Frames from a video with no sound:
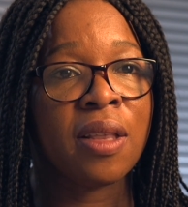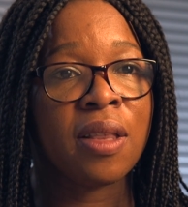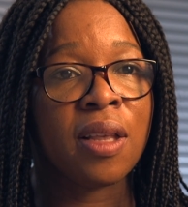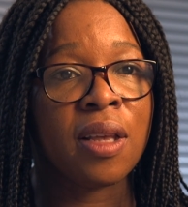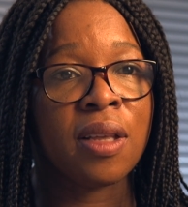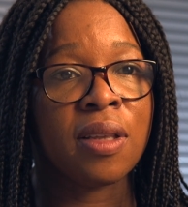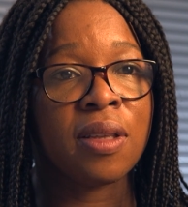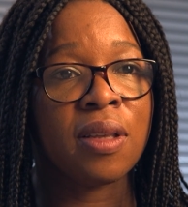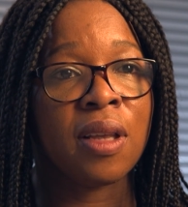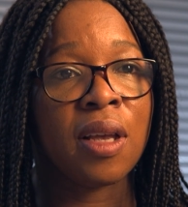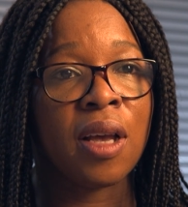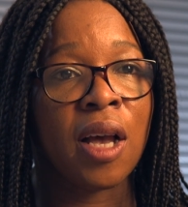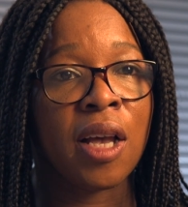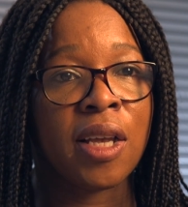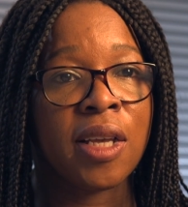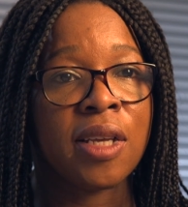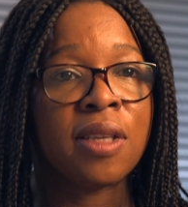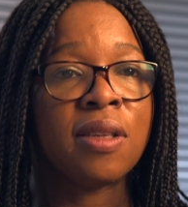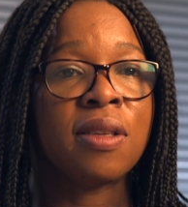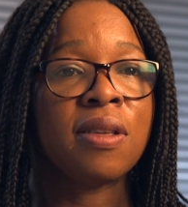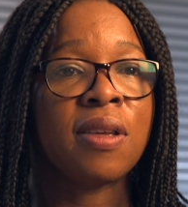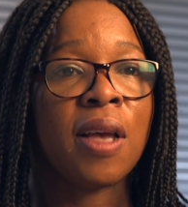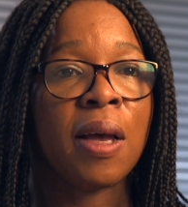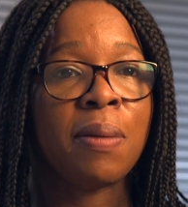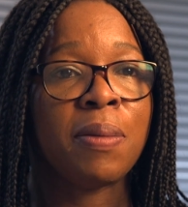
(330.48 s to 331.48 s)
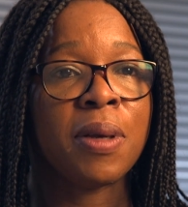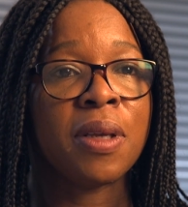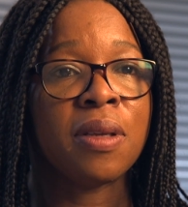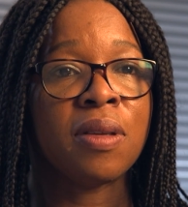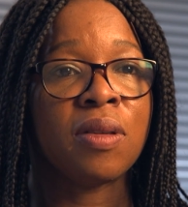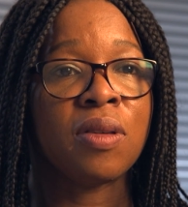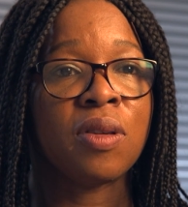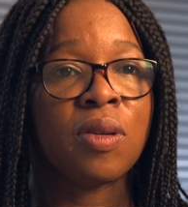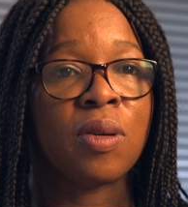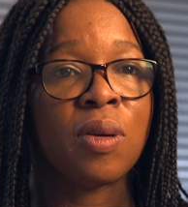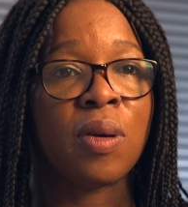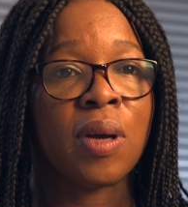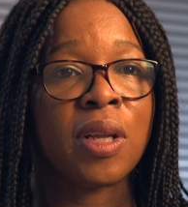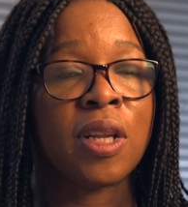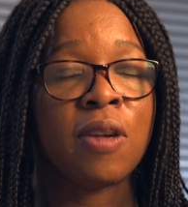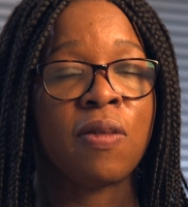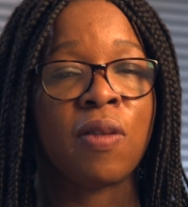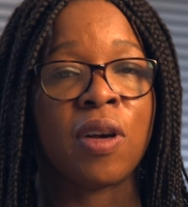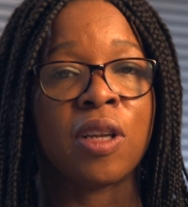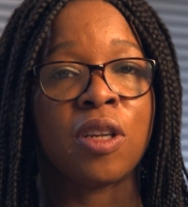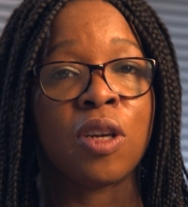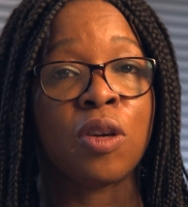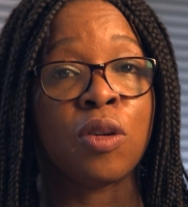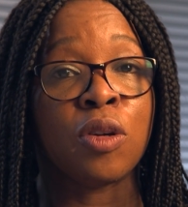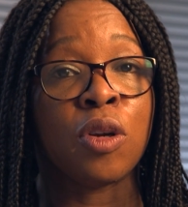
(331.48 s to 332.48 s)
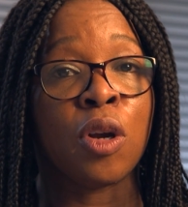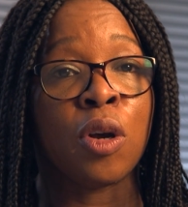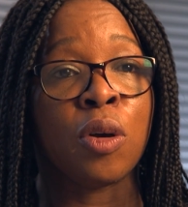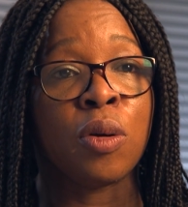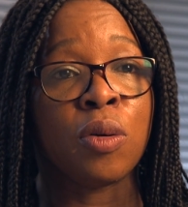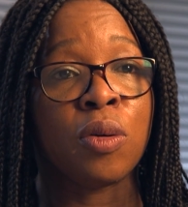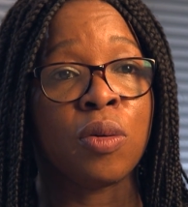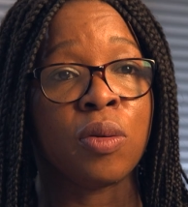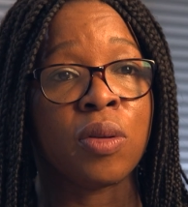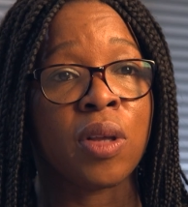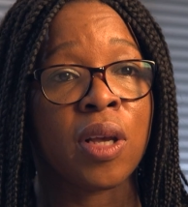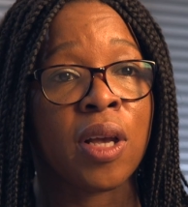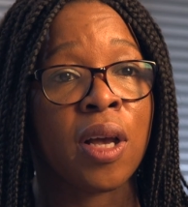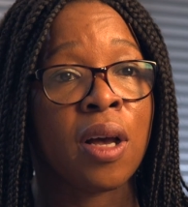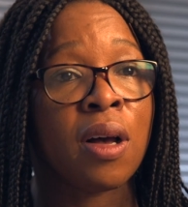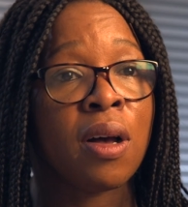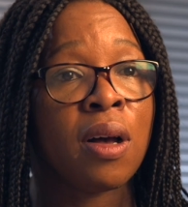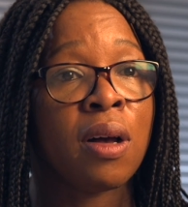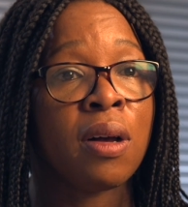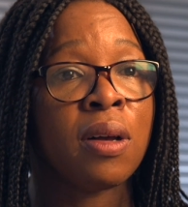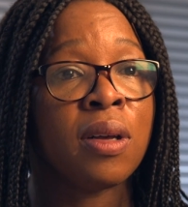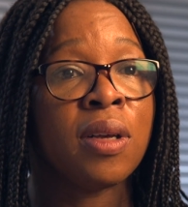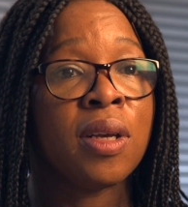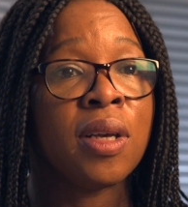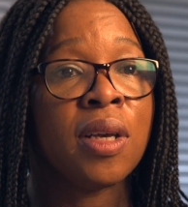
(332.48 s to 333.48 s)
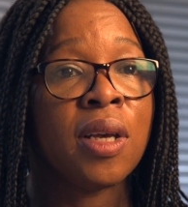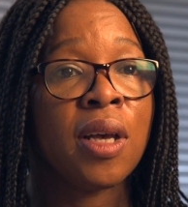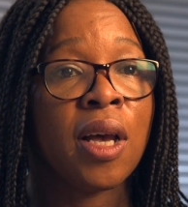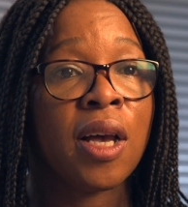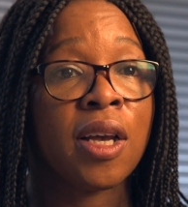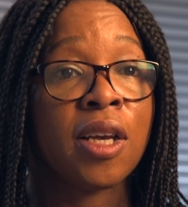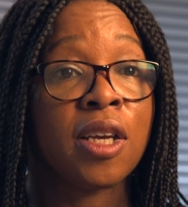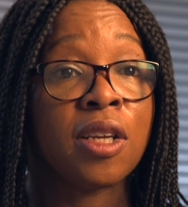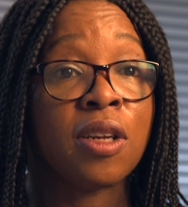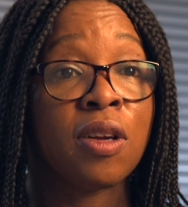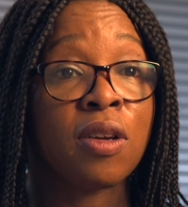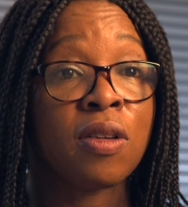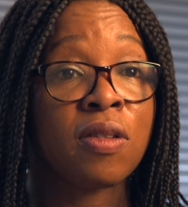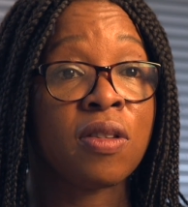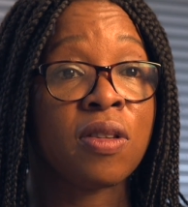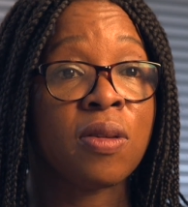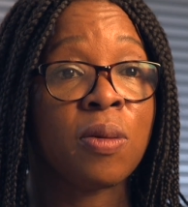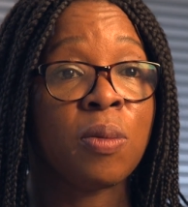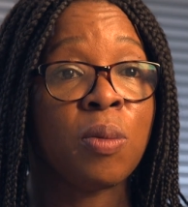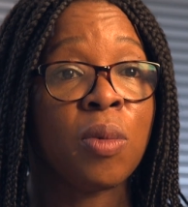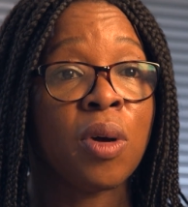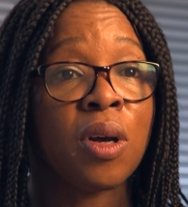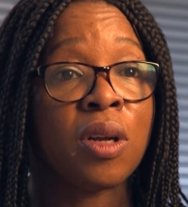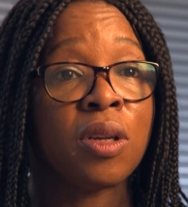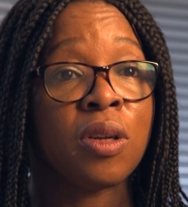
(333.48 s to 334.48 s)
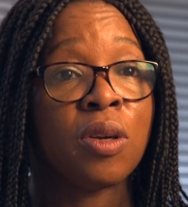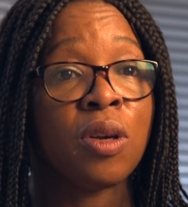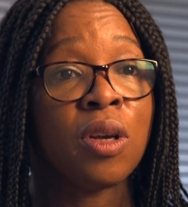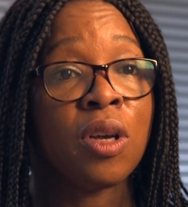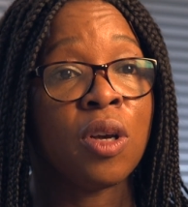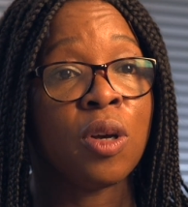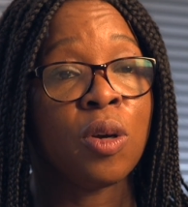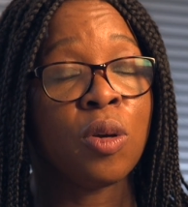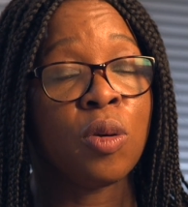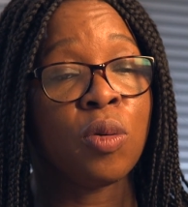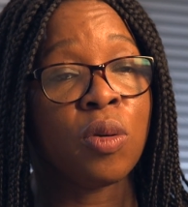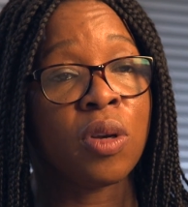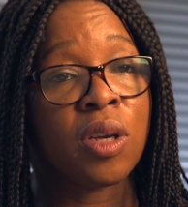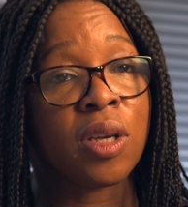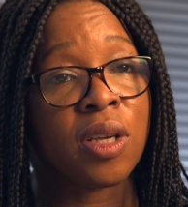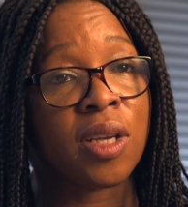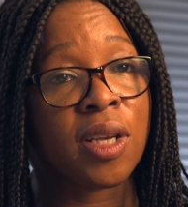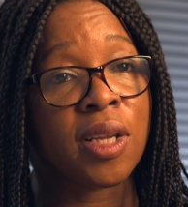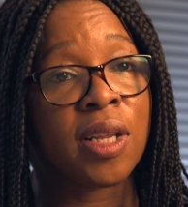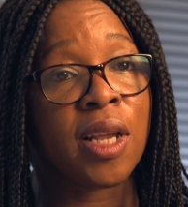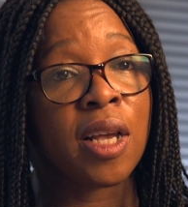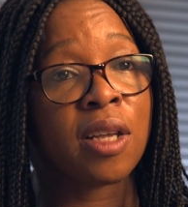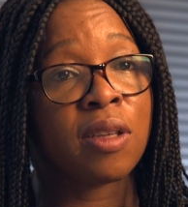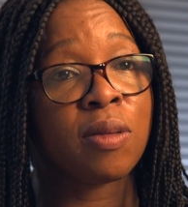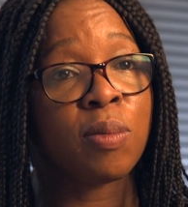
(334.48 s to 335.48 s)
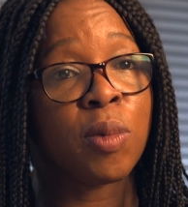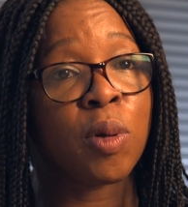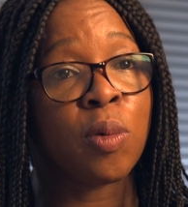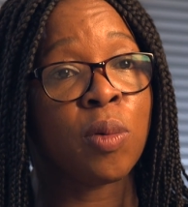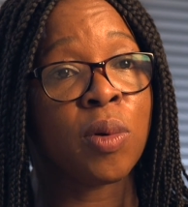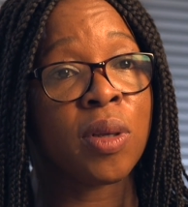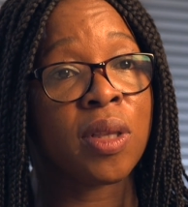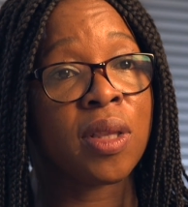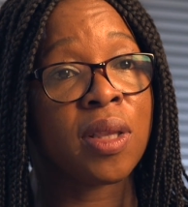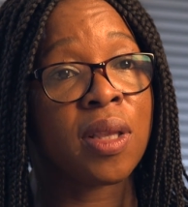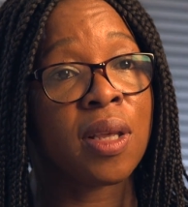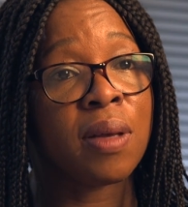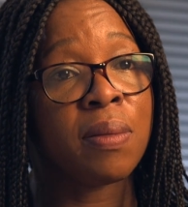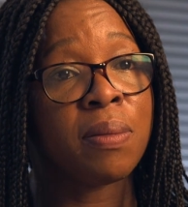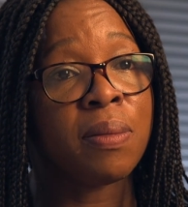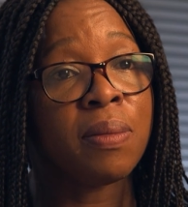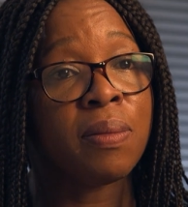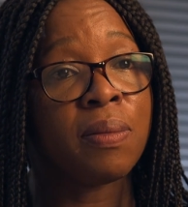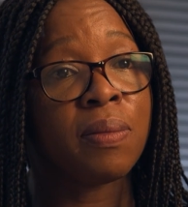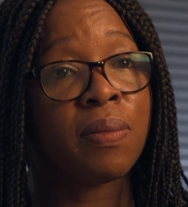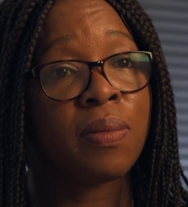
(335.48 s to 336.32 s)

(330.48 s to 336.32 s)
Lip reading: that I can tap into. And if I don't know who they are, I can ask someone who can connect me with them.